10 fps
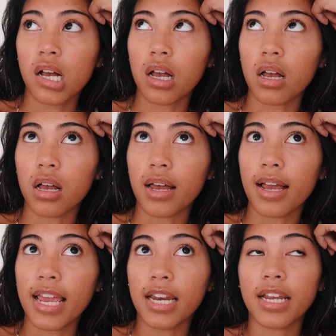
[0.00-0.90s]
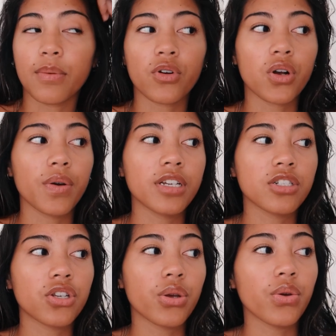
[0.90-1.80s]
8 a.m. We're
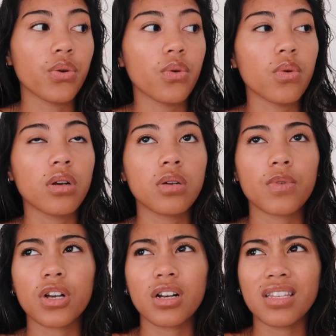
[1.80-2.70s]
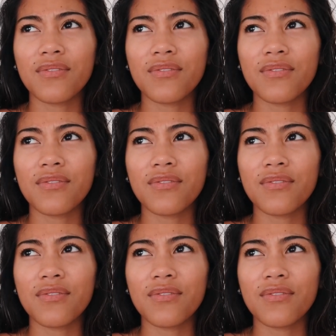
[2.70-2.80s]
gonna